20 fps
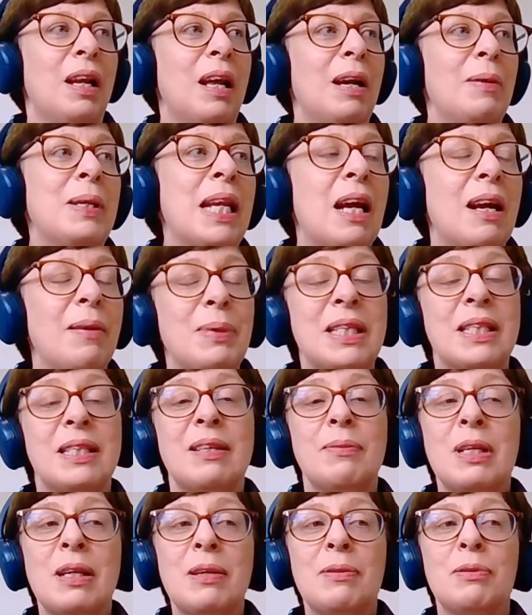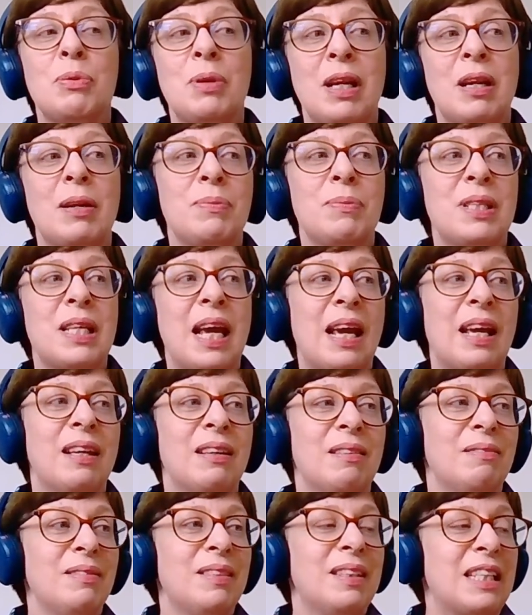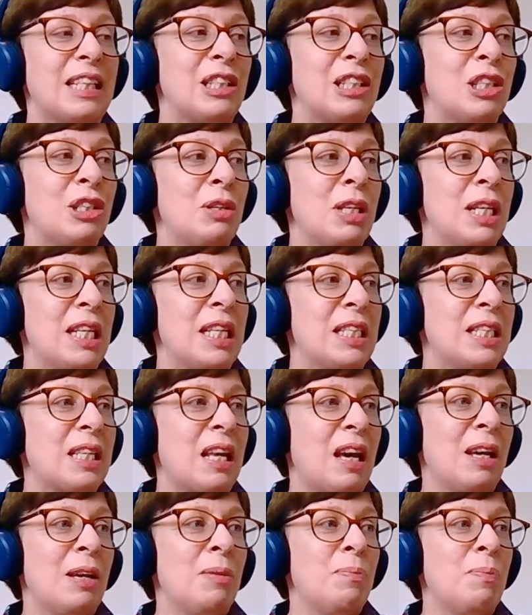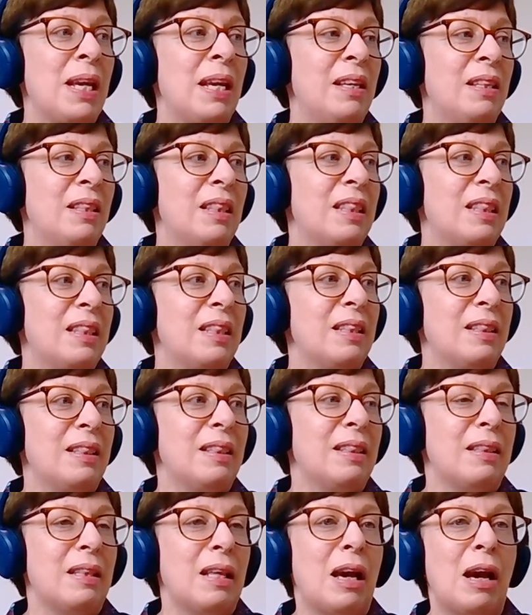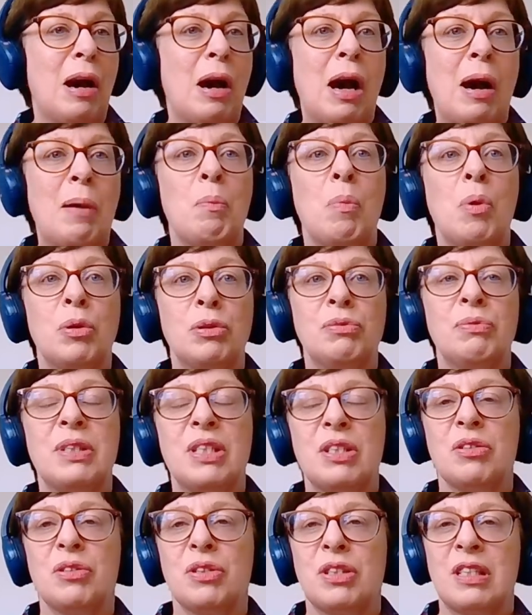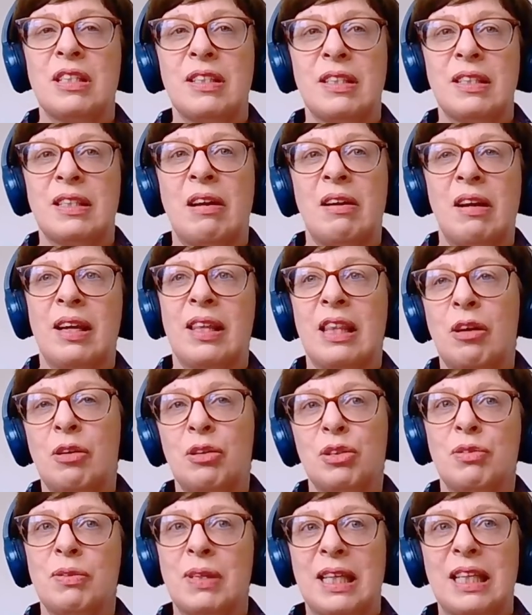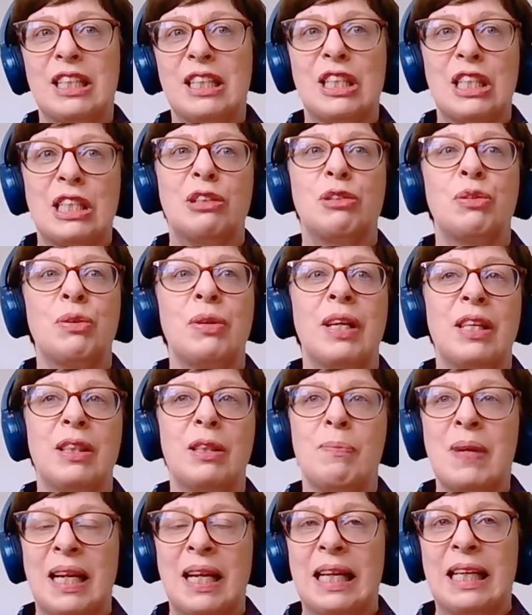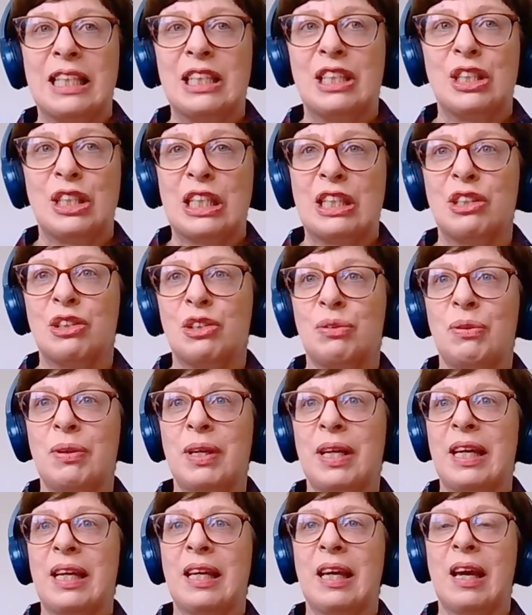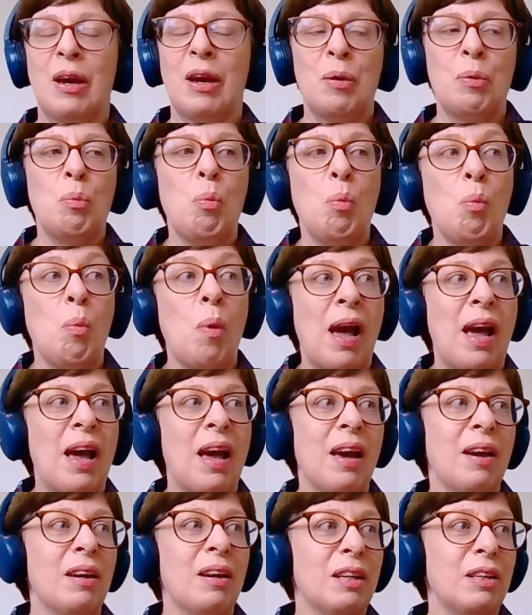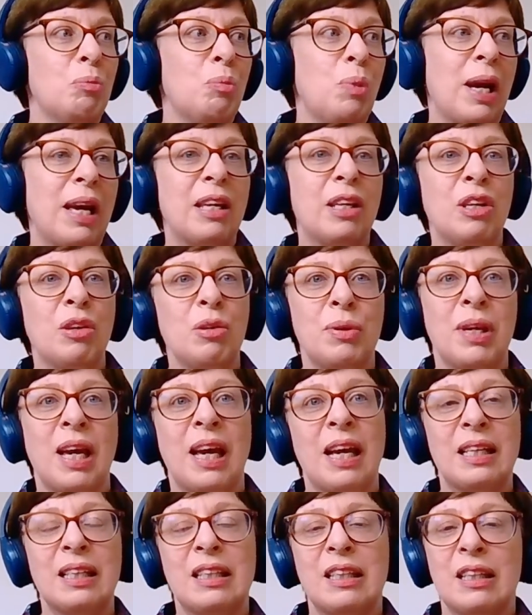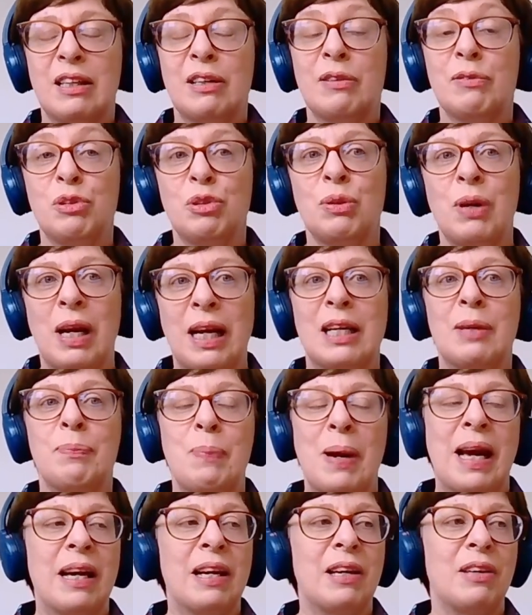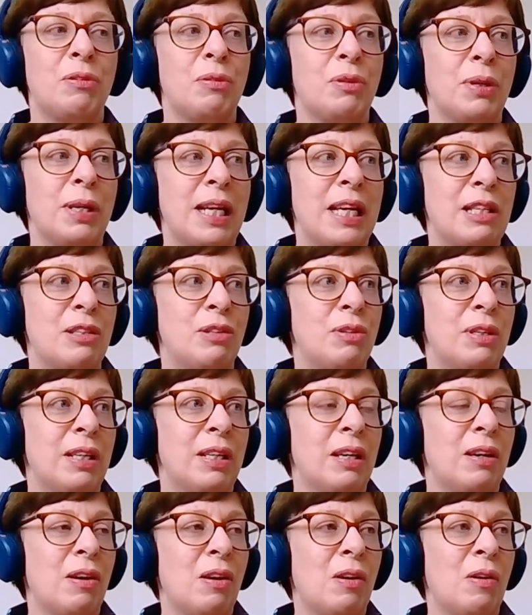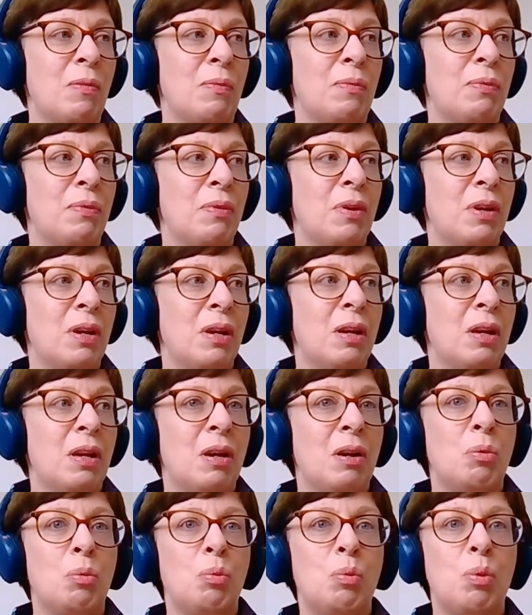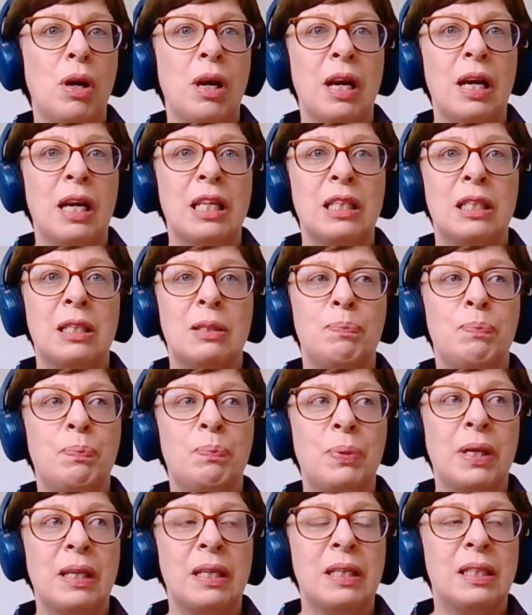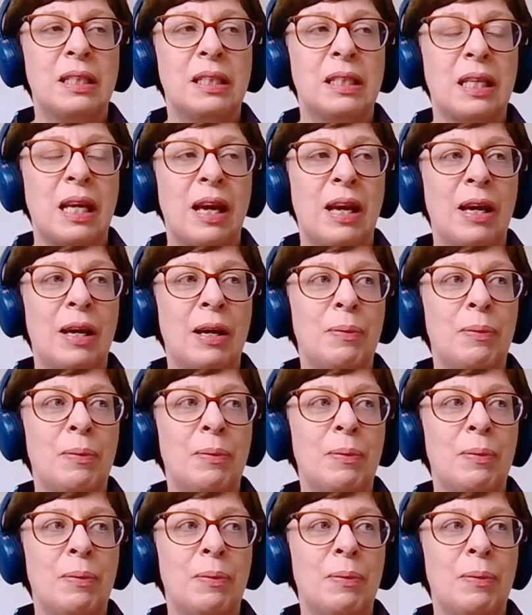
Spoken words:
Well, I mean, sometimes when I'm saying dictionaries, I mean our modern resources. So like the Oxford English Dictionary and the Middle English Dictionary, where you can kind of track back through a history of words. But